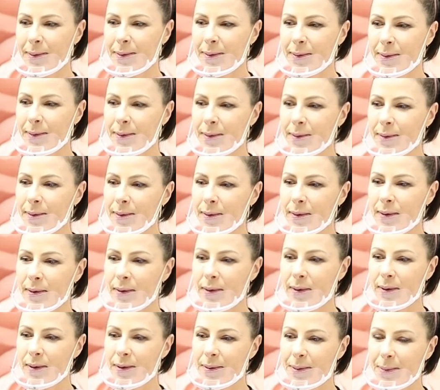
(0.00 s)

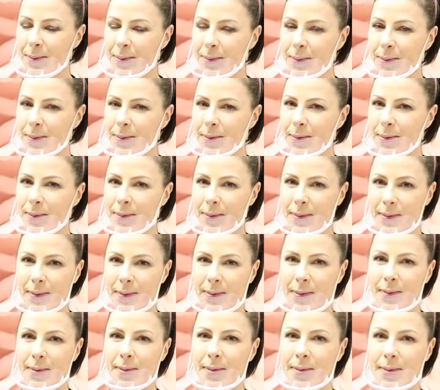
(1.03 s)

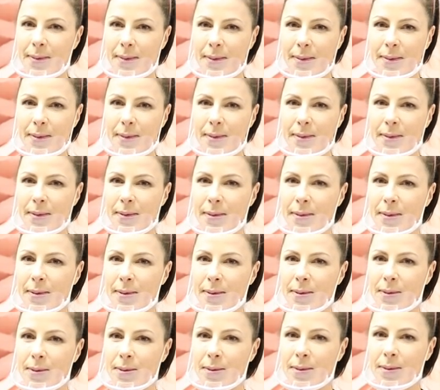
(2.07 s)

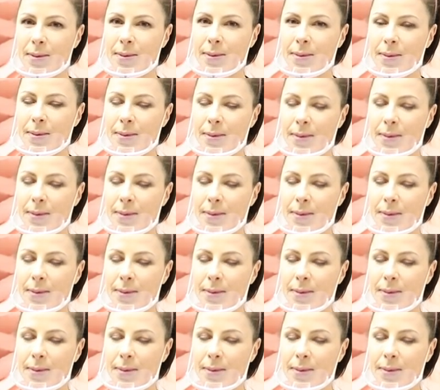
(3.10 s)
[no speech]